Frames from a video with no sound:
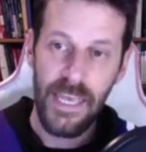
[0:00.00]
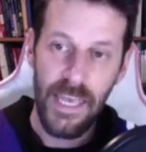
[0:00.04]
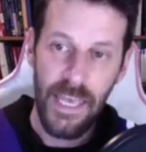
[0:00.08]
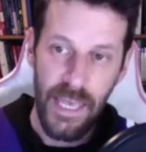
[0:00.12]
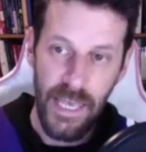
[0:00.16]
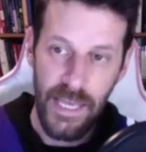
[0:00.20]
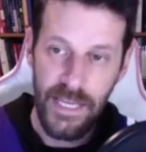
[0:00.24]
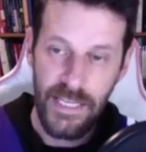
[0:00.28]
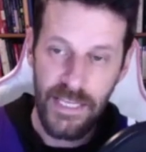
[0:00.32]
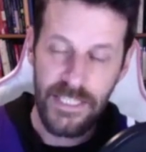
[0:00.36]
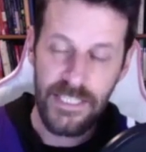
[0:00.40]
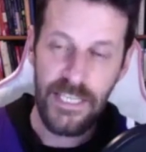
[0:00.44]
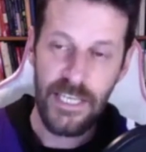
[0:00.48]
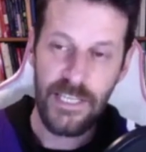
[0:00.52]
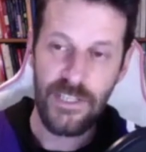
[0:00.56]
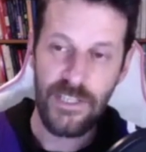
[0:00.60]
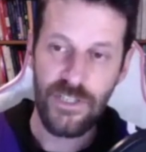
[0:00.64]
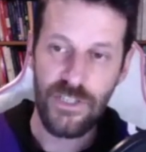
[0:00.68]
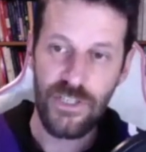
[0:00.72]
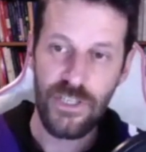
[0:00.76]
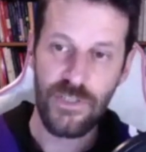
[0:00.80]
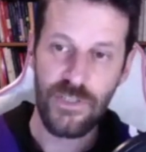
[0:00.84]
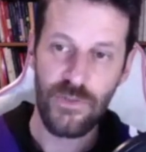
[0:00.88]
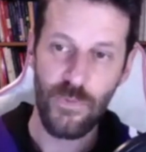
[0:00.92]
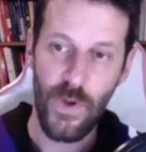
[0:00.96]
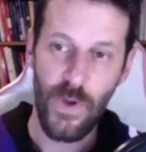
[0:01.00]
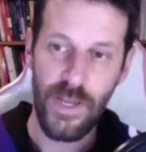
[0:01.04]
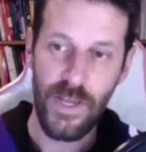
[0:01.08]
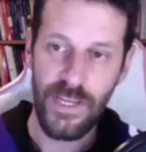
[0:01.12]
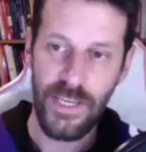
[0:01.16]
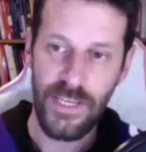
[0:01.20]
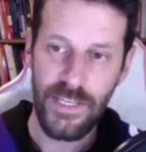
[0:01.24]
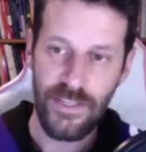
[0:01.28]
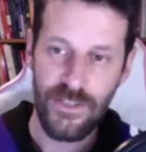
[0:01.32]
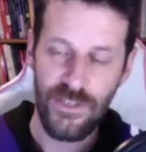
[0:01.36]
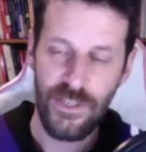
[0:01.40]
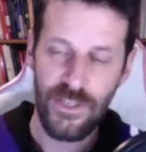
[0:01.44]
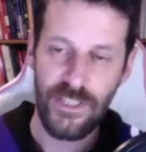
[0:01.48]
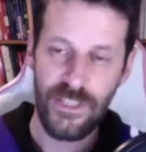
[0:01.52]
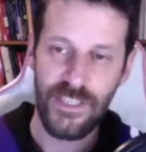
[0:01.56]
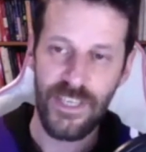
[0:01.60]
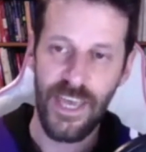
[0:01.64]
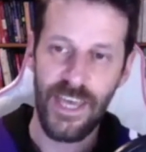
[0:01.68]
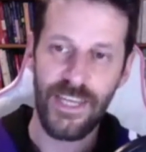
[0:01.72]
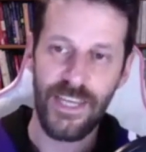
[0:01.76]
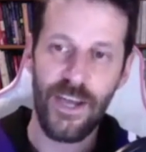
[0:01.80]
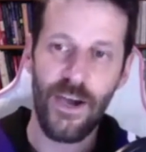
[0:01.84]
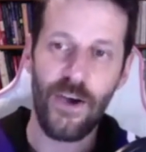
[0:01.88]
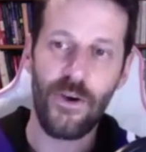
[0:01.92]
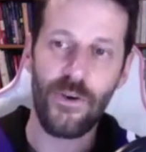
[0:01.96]
in a sense, she's winning. She's
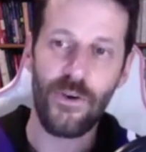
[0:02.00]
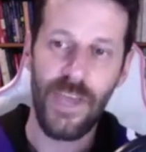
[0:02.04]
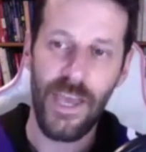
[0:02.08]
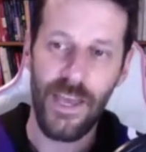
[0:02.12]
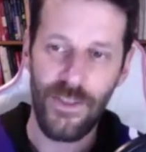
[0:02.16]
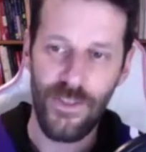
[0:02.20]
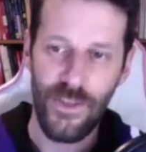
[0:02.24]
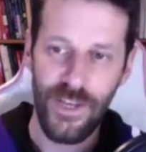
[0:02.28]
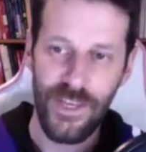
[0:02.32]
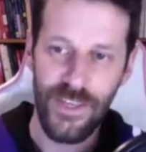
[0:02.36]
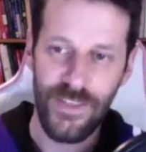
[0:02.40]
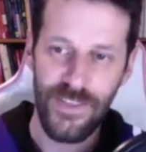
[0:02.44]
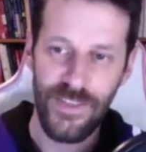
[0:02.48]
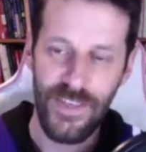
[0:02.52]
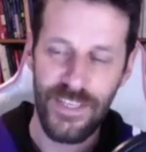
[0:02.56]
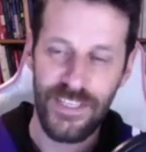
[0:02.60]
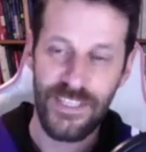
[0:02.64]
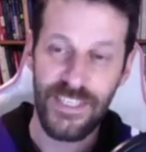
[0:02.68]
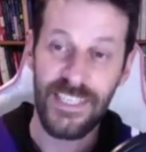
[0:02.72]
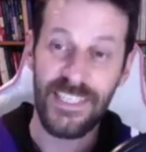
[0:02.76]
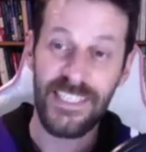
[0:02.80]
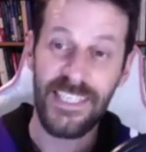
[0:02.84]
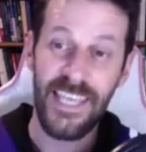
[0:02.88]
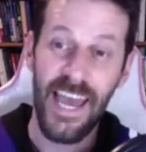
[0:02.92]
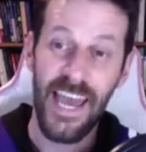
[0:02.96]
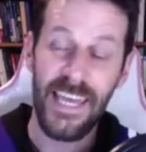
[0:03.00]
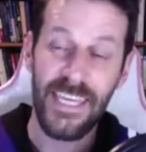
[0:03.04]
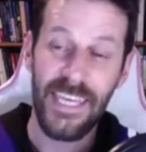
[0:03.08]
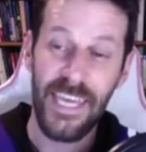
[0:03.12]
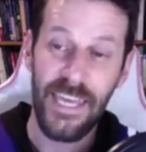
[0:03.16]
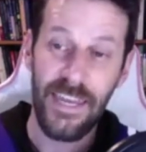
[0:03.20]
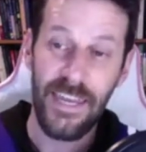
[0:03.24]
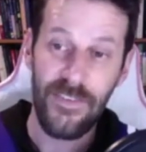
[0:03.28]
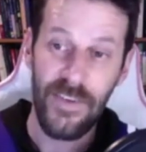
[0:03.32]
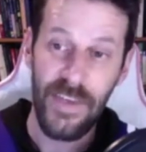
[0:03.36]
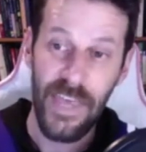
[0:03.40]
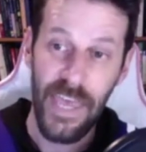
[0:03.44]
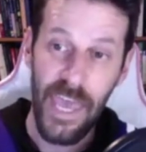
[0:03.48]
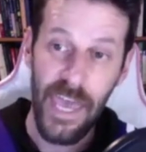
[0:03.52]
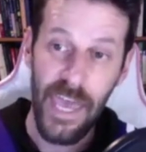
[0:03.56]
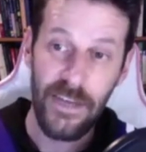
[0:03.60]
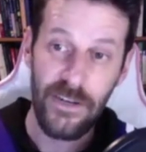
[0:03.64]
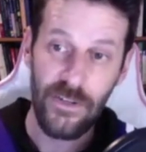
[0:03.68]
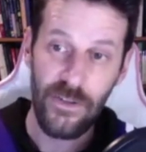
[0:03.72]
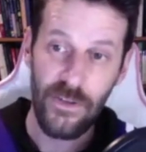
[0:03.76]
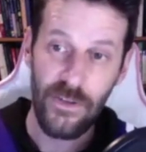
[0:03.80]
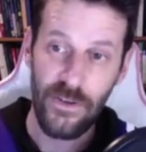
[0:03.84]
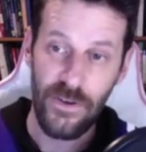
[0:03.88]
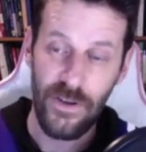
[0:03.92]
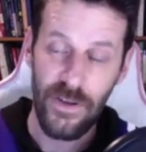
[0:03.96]
like, okay, look at this. This guy can't even
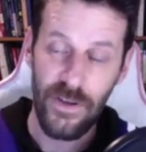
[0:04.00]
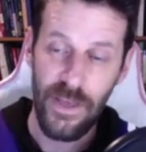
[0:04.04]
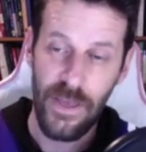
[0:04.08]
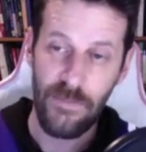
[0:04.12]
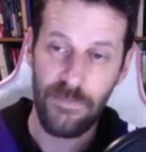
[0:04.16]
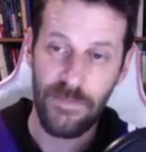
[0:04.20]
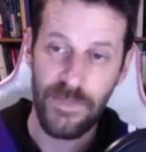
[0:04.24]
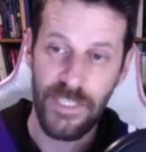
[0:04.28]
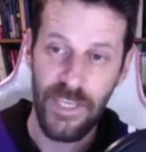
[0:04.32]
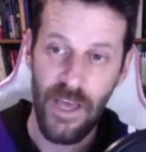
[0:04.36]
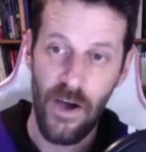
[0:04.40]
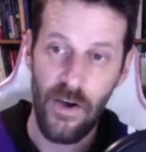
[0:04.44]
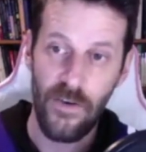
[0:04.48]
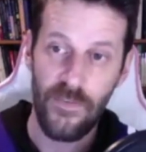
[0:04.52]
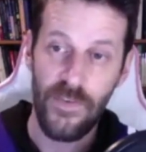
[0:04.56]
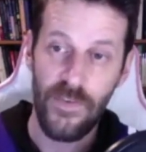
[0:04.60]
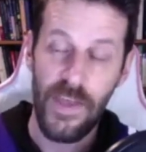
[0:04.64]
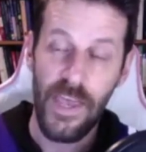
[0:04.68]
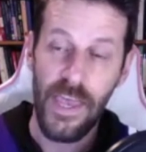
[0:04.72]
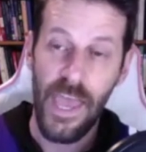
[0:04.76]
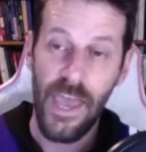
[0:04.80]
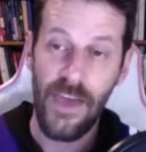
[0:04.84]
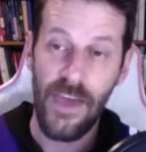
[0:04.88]
handle her, himself.